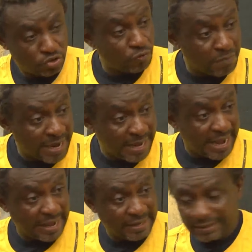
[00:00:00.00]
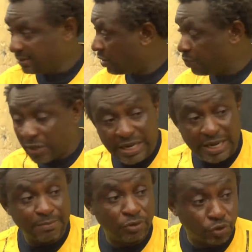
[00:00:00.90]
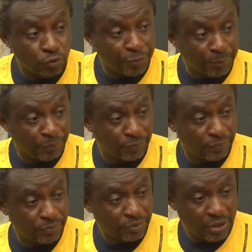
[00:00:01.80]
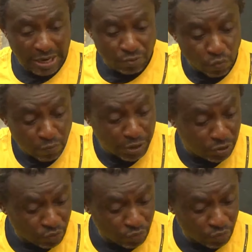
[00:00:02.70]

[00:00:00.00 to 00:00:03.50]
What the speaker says: If my guy, what for the enemy Jew people, will make